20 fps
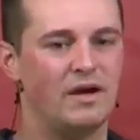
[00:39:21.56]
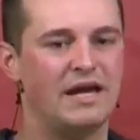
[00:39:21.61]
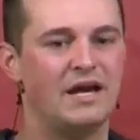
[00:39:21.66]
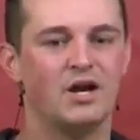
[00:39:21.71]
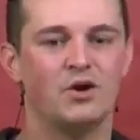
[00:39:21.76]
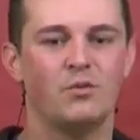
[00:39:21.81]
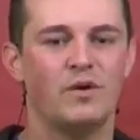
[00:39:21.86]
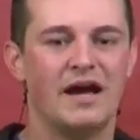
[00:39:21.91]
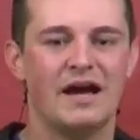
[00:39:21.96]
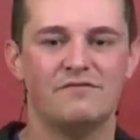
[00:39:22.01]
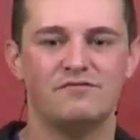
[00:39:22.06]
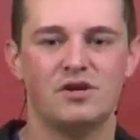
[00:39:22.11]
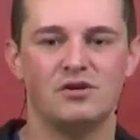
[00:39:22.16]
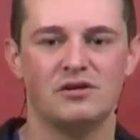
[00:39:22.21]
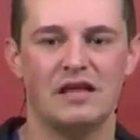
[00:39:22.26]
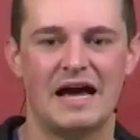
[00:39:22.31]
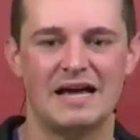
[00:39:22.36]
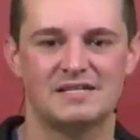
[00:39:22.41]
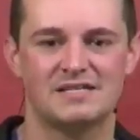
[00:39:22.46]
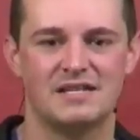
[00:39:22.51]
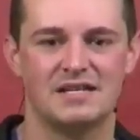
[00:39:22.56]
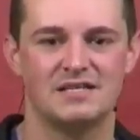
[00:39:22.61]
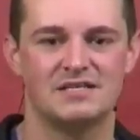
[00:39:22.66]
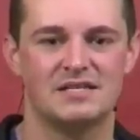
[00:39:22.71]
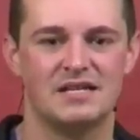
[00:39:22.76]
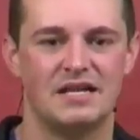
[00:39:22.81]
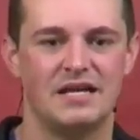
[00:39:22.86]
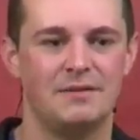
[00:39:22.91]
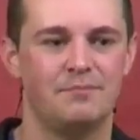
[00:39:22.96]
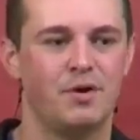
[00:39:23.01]
here we have no lasting
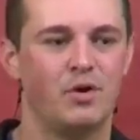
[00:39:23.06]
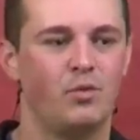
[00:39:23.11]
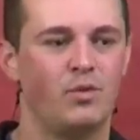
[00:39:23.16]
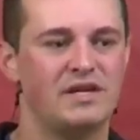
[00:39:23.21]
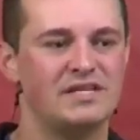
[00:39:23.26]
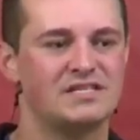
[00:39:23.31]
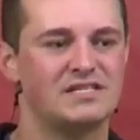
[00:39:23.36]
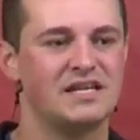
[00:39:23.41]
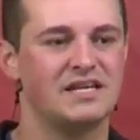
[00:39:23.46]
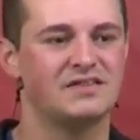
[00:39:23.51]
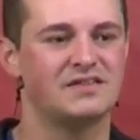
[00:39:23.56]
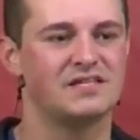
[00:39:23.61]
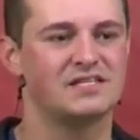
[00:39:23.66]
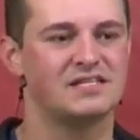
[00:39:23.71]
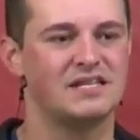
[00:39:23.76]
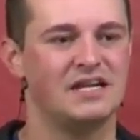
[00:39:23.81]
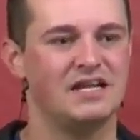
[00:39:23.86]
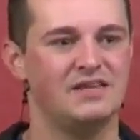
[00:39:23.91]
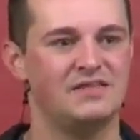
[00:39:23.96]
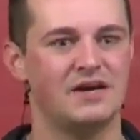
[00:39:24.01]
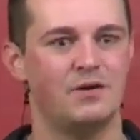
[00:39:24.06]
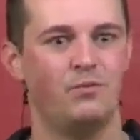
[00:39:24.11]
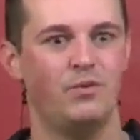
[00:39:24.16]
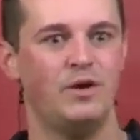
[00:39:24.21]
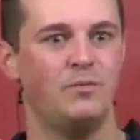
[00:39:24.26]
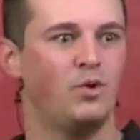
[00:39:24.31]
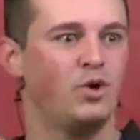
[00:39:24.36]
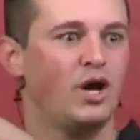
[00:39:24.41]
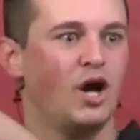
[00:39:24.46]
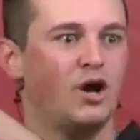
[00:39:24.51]
city, but we seek the city that
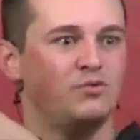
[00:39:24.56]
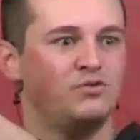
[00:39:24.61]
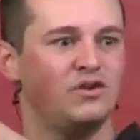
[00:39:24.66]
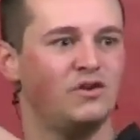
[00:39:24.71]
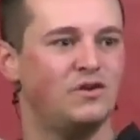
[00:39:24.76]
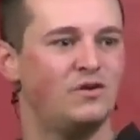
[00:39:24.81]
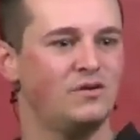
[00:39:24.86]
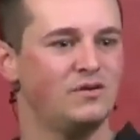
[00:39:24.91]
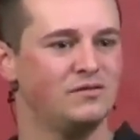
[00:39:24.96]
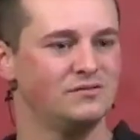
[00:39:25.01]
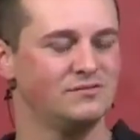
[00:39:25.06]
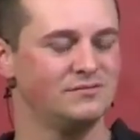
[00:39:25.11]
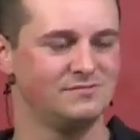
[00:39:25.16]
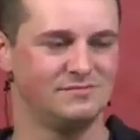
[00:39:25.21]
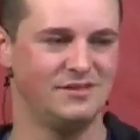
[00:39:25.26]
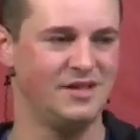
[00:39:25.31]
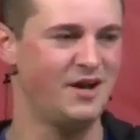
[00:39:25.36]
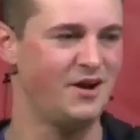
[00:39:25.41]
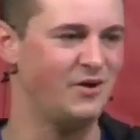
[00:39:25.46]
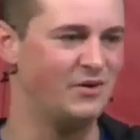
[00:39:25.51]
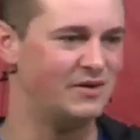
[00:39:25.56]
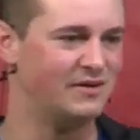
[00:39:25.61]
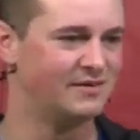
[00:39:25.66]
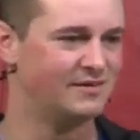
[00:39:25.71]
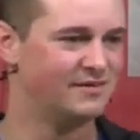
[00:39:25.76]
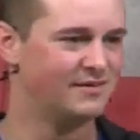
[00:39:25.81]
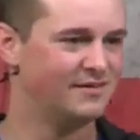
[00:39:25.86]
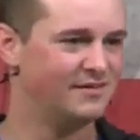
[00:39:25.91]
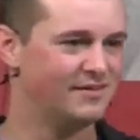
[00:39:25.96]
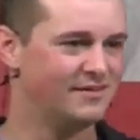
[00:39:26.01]
we will go to. No.
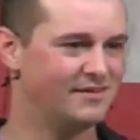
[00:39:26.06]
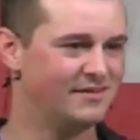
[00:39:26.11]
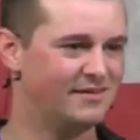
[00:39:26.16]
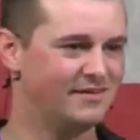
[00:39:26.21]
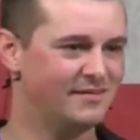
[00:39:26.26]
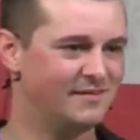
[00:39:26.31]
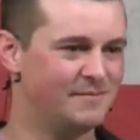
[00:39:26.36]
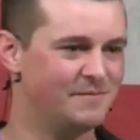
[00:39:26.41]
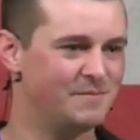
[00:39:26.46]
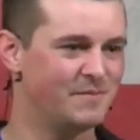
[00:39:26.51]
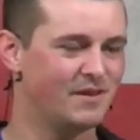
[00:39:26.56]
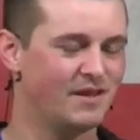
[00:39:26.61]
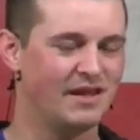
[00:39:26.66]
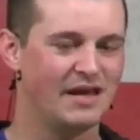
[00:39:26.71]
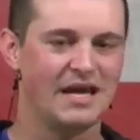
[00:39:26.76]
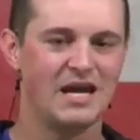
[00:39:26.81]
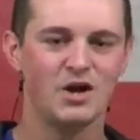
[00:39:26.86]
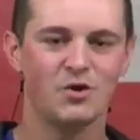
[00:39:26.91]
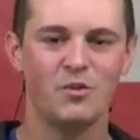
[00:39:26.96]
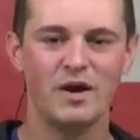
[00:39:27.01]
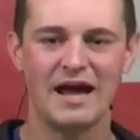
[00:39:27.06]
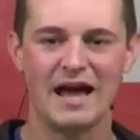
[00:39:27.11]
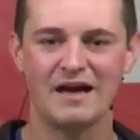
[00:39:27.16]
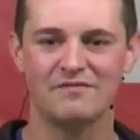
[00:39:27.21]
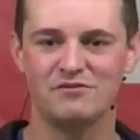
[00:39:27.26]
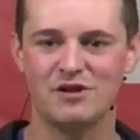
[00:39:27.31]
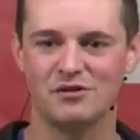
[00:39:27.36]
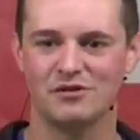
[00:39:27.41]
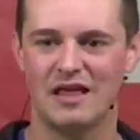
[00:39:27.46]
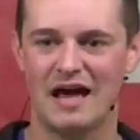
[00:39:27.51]
Here we
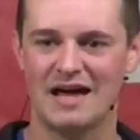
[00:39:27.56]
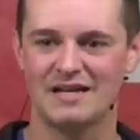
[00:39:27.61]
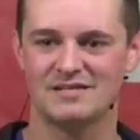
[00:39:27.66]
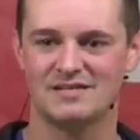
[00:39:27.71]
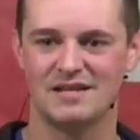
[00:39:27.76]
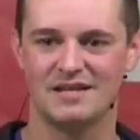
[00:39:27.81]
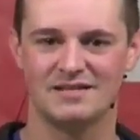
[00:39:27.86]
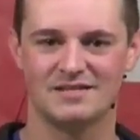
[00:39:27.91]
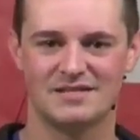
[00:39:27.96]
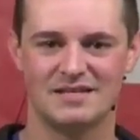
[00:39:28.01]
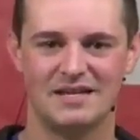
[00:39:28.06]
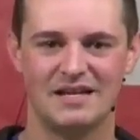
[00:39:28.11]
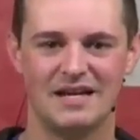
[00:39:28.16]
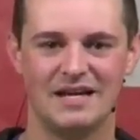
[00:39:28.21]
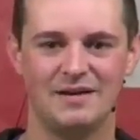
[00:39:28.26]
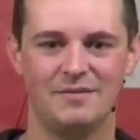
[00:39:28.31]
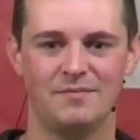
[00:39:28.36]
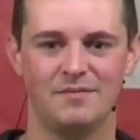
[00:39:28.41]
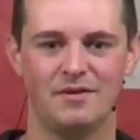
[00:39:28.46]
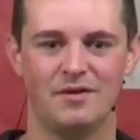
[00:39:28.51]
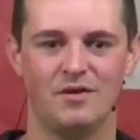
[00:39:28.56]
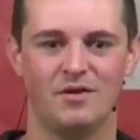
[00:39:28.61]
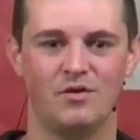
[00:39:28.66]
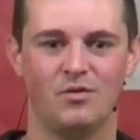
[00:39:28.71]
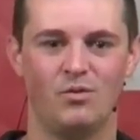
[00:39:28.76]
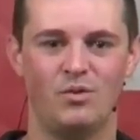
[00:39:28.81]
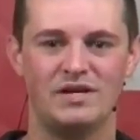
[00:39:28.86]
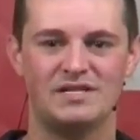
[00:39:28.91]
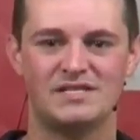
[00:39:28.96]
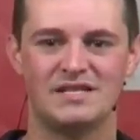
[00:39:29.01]
have no lasting city,
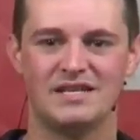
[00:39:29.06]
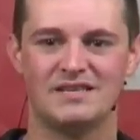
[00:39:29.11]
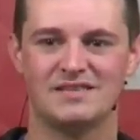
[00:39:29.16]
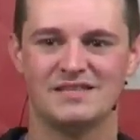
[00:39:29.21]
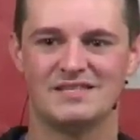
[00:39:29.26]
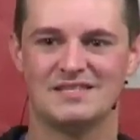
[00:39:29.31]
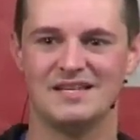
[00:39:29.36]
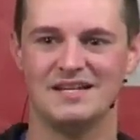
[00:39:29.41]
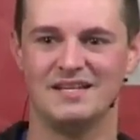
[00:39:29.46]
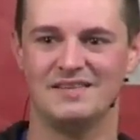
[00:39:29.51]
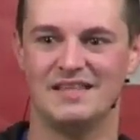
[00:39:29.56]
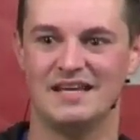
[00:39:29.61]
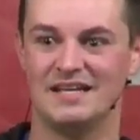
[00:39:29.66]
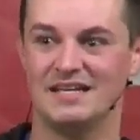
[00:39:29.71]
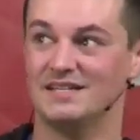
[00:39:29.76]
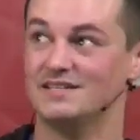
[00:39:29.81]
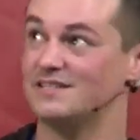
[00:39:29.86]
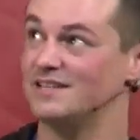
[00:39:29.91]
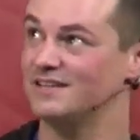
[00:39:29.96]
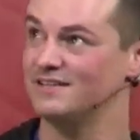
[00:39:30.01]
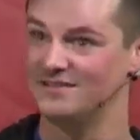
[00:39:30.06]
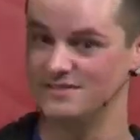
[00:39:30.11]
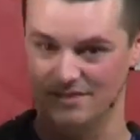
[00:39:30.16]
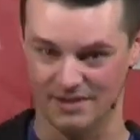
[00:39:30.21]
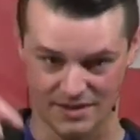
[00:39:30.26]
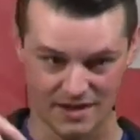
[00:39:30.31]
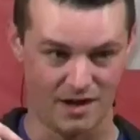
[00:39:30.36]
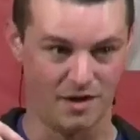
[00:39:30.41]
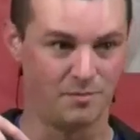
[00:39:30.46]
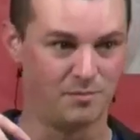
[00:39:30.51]
we seek the city that is
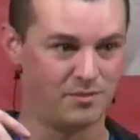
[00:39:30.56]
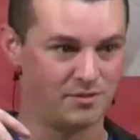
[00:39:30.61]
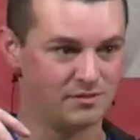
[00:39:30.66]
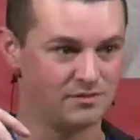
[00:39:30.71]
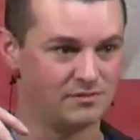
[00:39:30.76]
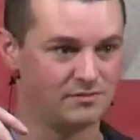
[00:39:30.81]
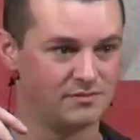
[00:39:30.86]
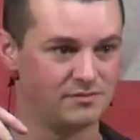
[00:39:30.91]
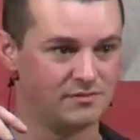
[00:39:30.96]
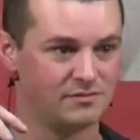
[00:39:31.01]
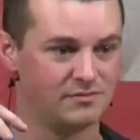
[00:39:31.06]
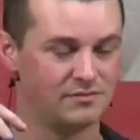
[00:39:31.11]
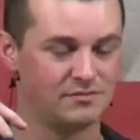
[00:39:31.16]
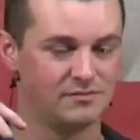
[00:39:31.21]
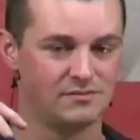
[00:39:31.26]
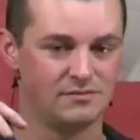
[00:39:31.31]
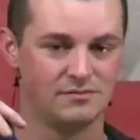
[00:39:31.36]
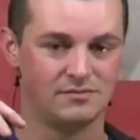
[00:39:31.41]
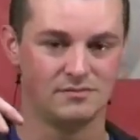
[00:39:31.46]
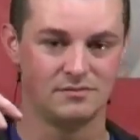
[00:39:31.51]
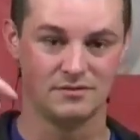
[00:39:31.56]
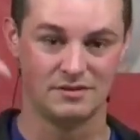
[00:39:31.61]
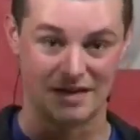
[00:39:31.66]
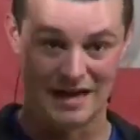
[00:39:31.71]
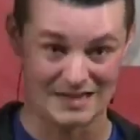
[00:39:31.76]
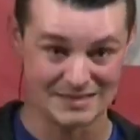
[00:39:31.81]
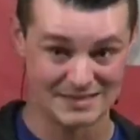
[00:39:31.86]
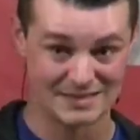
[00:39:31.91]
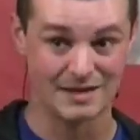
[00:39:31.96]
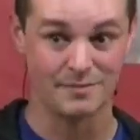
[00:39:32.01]
to come.
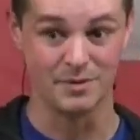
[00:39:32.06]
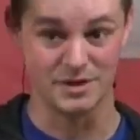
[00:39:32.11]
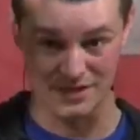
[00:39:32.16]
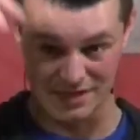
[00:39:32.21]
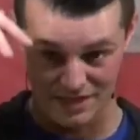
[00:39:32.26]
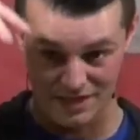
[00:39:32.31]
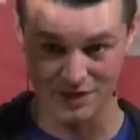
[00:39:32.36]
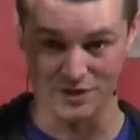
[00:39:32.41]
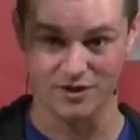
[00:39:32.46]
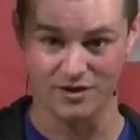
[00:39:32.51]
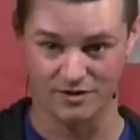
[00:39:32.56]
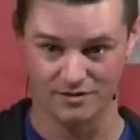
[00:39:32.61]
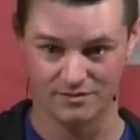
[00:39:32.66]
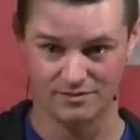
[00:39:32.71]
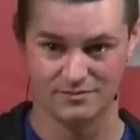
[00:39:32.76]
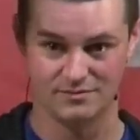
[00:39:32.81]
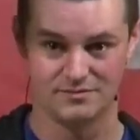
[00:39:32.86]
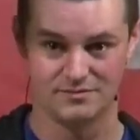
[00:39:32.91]
God's coming here.